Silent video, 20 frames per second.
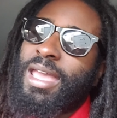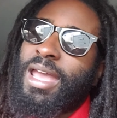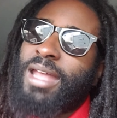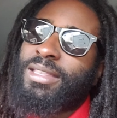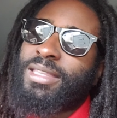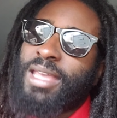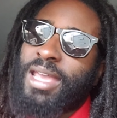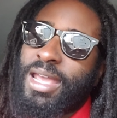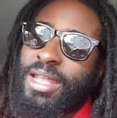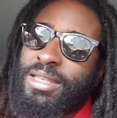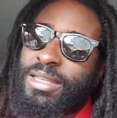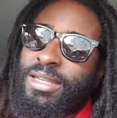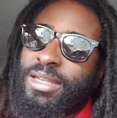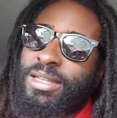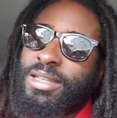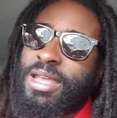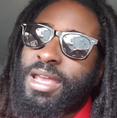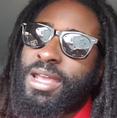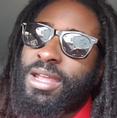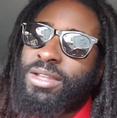at the end of the
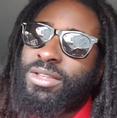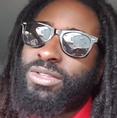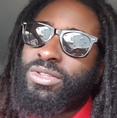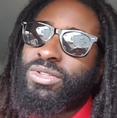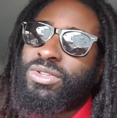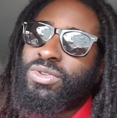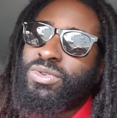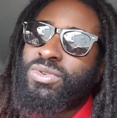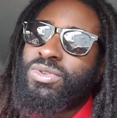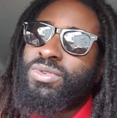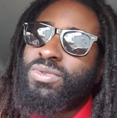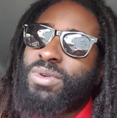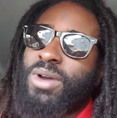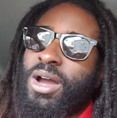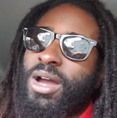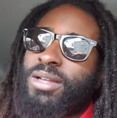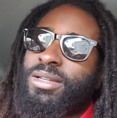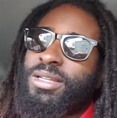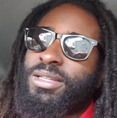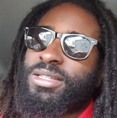day, do you
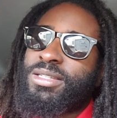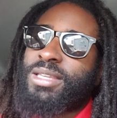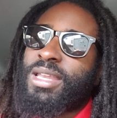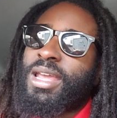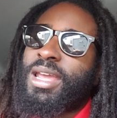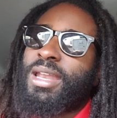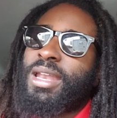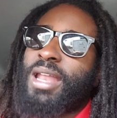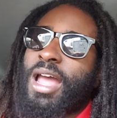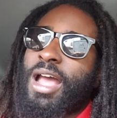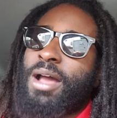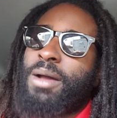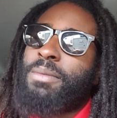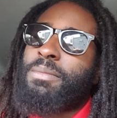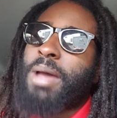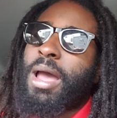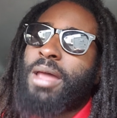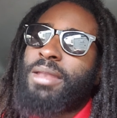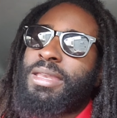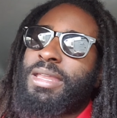understand how